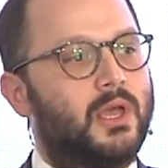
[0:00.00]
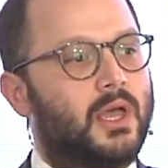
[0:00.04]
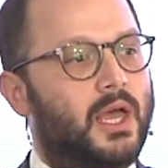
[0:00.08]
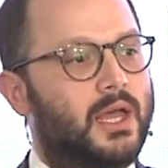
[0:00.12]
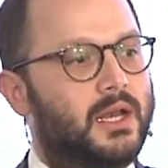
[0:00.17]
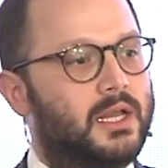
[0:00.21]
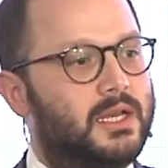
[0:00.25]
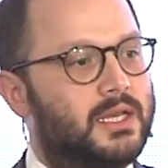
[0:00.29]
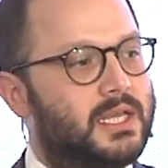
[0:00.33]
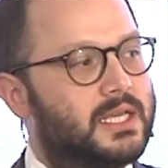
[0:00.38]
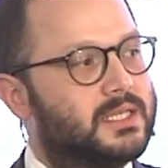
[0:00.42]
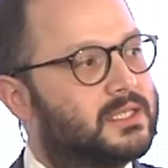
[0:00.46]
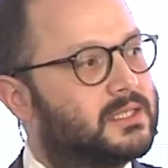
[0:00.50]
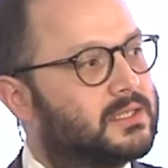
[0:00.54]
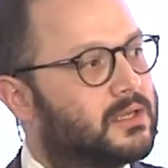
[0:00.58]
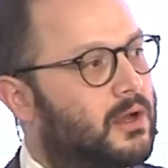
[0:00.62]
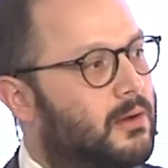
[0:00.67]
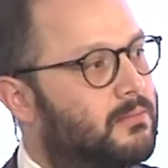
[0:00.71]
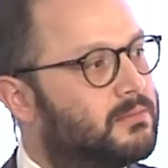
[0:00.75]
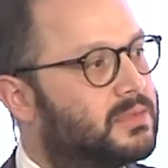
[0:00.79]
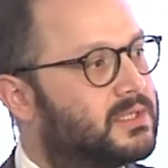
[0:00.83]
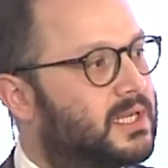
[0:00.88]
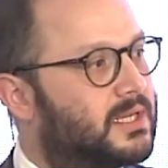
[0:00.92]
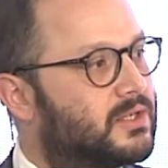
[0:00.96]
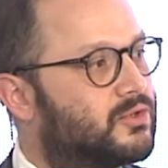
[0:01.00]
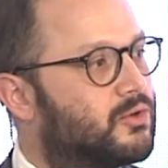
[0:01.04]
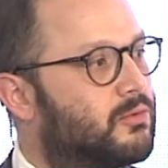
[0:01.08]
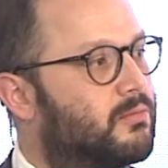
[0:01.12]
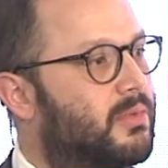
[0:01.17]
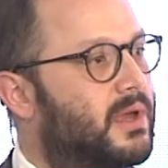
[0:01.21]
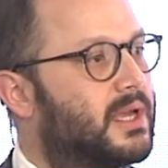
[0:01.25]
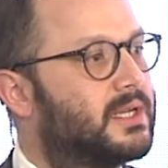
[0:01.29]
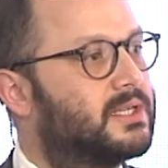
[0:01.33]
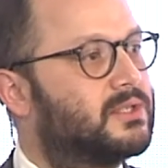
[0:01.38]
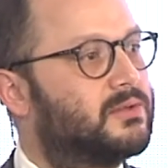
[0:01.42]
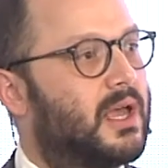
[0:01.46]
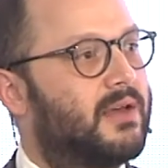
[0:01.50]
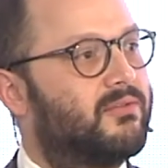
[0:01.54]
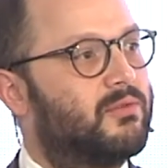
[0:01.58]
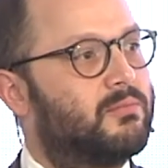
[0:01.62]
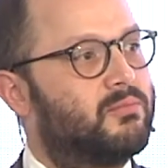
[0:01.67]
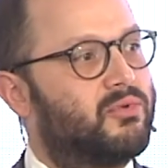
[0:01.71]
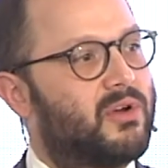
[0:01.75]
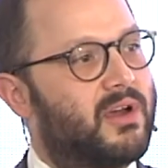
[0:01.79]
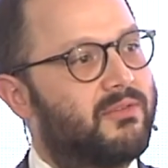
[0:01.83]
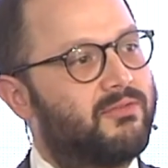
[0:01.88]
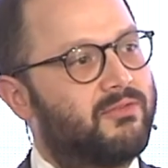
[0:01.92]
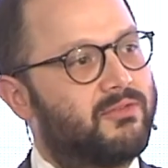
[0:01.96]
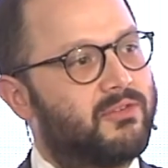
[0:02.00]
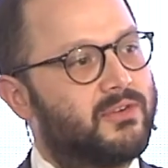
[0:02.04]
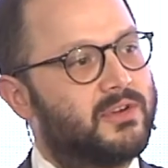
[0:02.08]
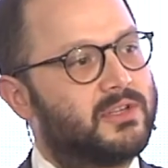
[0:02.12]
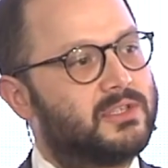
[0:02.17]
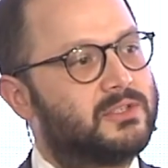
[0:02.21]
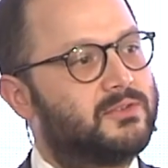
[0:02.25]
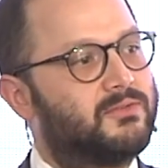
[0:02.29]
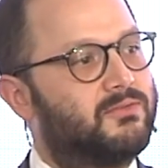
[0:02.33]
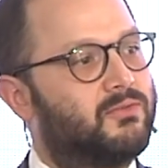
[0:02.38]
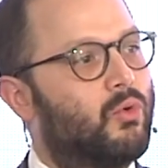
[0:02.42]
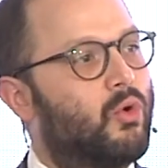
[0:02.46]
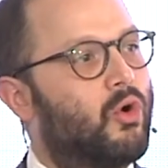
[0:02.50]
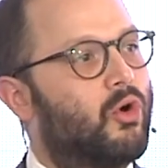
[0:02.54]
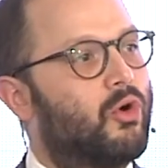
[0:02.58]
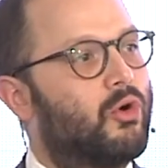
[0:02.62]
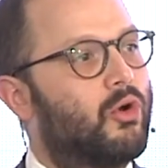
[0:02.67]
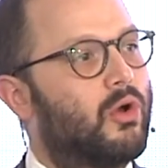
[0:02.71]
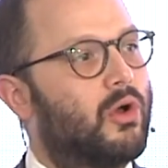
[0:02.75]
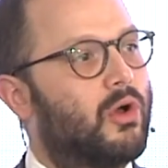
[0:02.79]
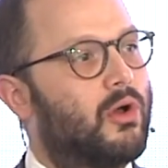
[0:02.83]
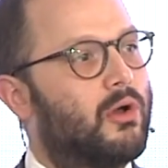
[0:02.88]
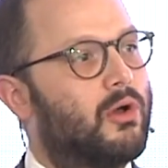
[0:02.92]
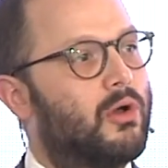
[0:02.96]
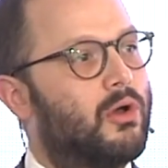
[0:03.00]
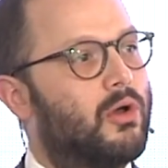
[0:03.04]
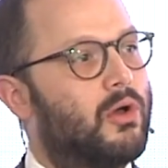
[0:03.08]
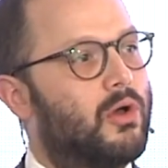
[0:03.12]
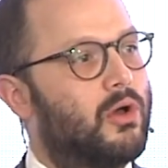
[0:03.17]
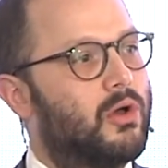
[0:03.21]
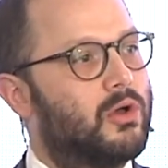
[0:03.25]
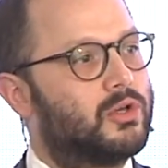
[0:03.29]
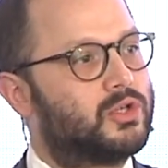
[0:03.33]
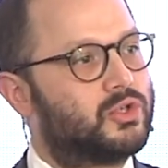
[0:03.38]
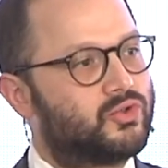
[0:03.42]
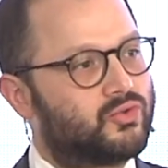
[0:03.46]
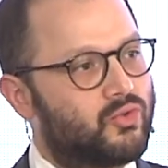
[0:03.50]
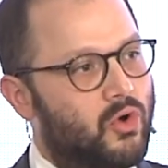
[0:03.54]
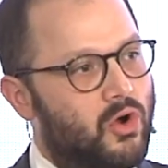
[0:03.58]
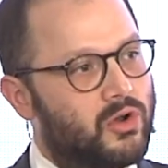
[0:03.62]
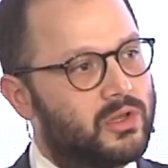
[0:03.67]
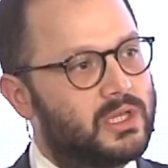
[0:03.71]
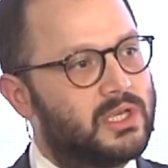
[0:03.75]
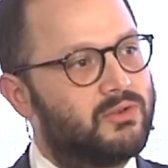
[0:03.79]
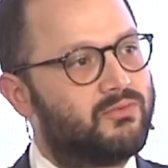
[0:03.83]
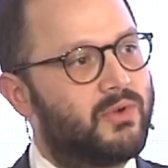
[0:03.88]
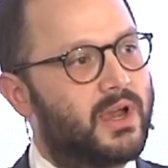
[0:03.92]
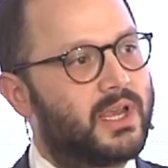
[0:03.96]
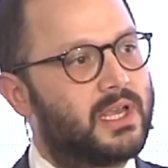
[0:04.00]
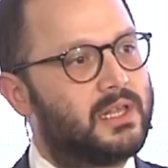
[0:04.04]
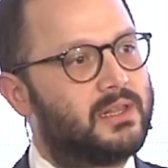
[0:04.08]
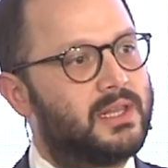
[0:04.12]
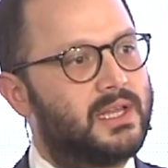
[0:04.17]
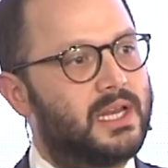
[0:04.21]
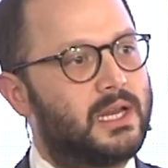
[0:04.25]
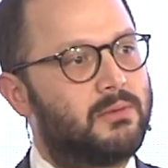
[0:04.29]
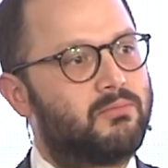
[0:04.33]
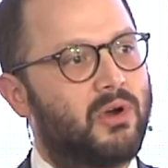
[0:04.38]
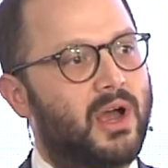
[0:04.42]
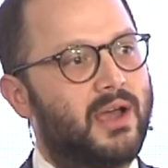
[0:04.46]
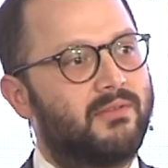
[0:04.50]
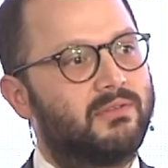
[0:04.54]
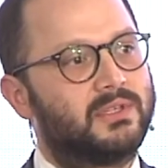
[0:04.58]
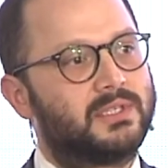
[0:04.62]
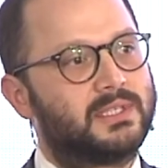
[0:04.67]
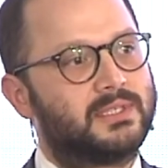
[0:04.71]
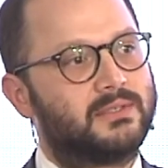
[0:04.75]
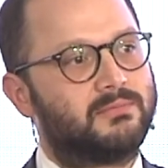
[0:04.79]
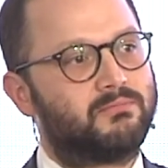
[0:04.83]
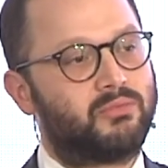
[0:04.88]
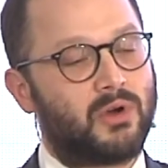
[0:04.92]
And indeed, some central banks have a preference for strongly regulated private